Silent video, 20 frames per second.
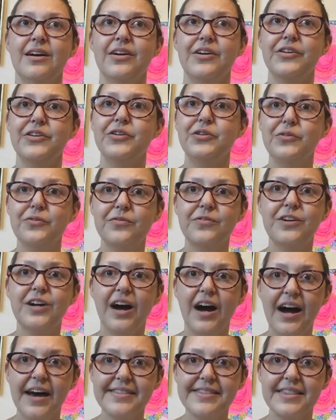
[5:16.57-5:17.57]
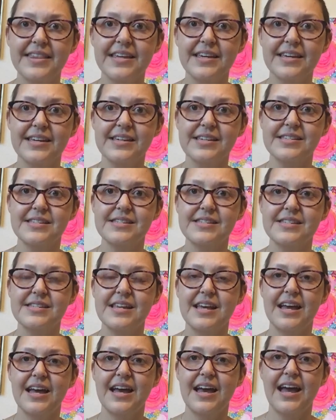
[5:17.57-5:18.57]
"you've got this"
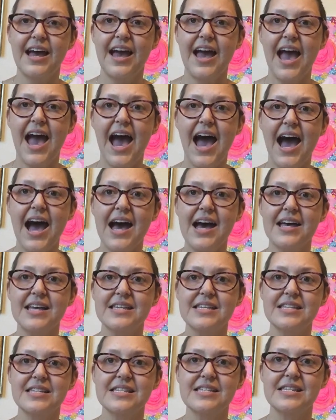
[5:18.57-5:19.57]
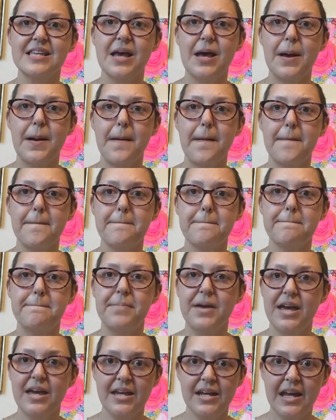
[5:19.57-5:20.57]
has
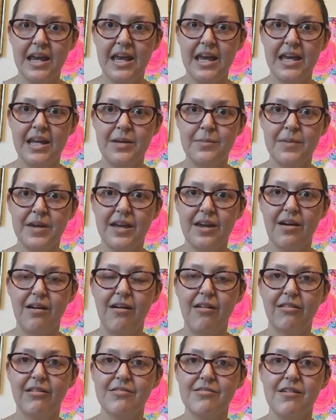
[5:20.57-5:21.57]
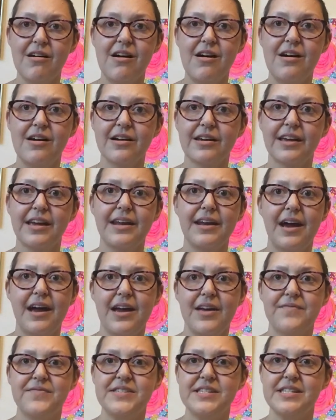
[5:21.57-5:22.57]
been in me all along, and I
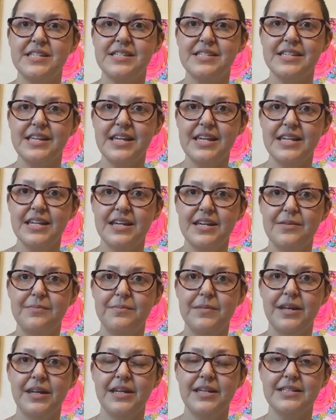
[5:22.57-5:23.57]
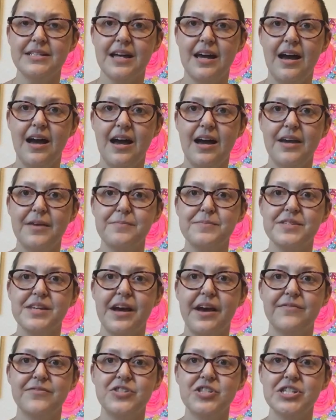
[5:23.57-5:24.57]
have seen it many times.
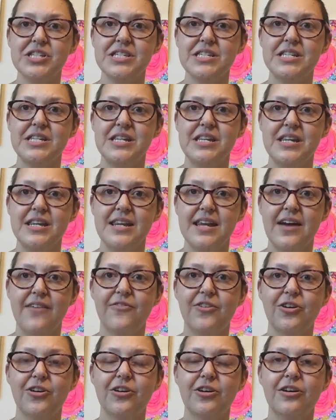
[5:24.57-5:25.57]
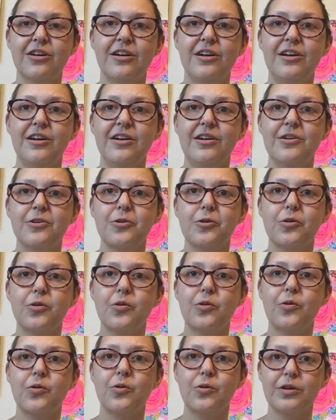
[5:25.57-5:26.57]
I've just never
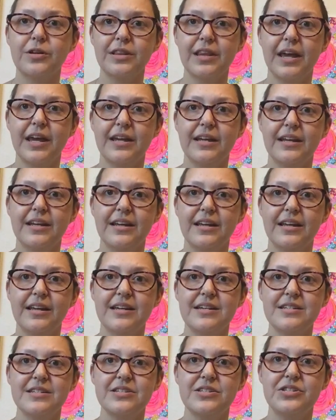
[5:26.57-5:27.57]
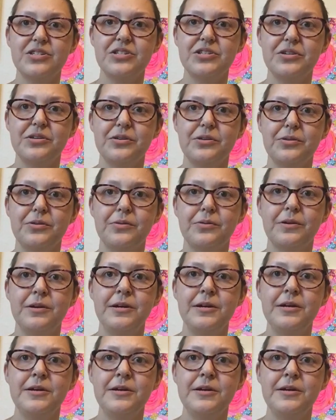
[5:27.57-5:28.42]
correlated it to